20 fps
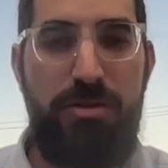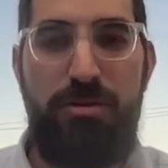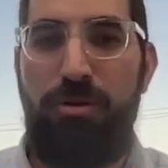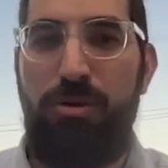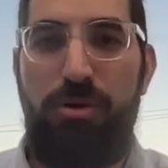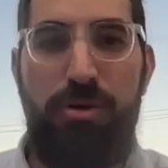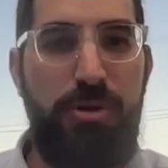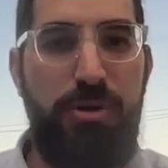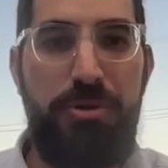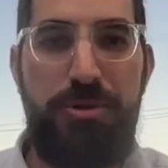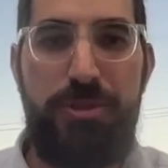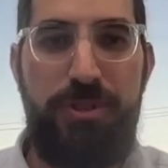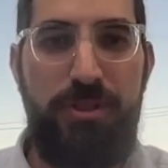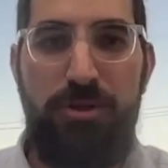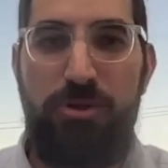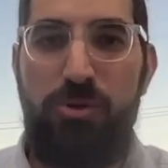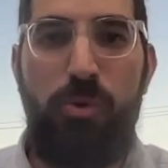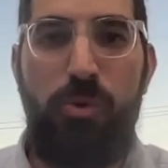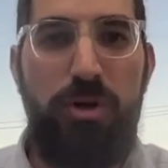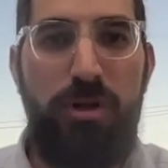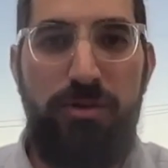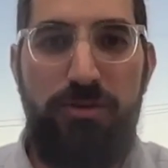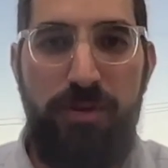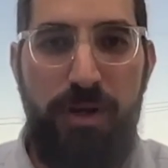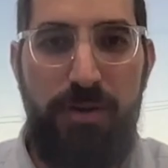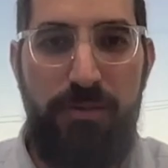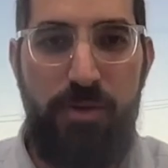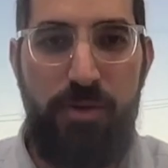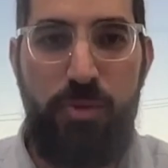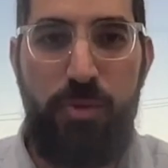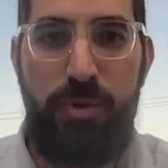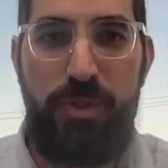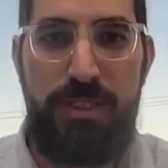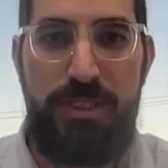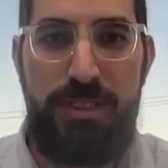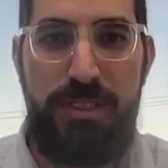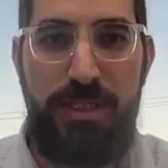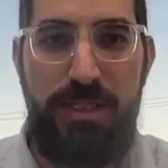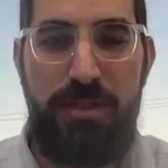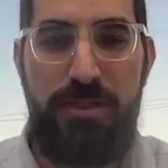You could use it in 25 or
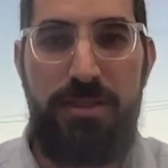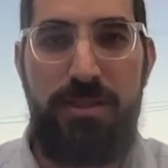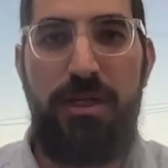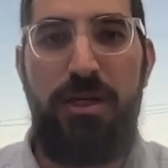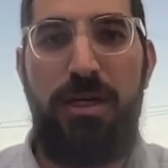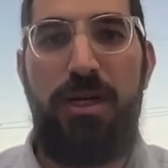26,